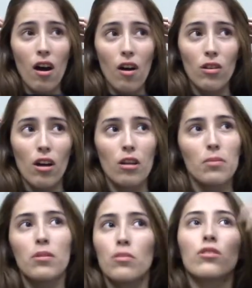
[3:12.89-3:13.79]
A lot of
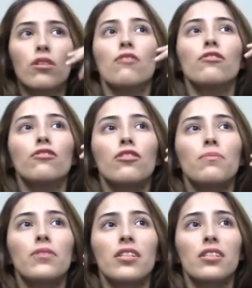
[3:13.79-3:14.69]
people suffer
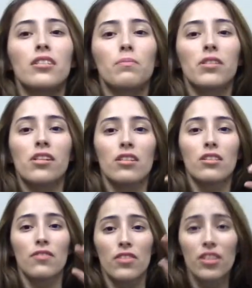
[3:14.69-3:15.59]
from this because
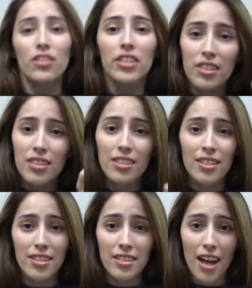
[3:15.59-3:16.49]
of the thin is
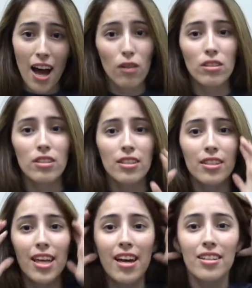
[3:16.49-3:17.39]
in outlook
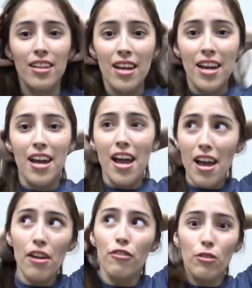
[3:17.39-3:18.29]
that
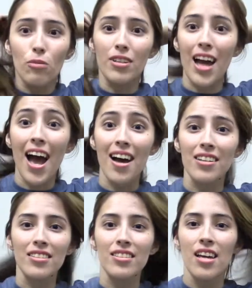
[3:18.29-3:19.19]
everyone
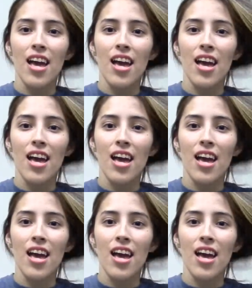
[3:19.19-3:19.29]
has.